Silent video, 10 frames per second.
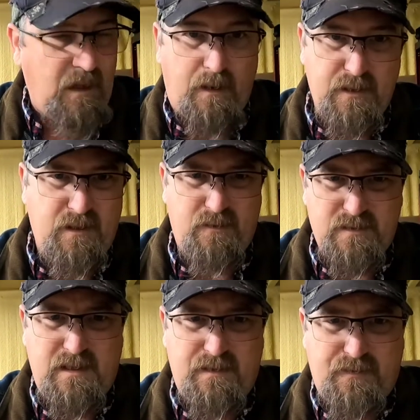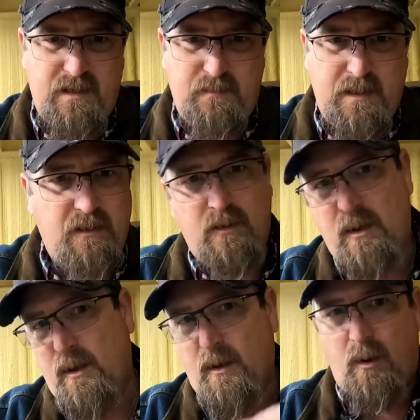Are you noticing a theme here?
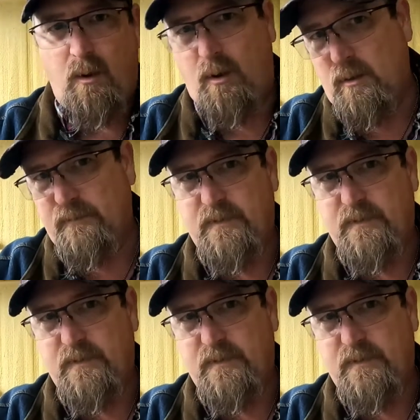All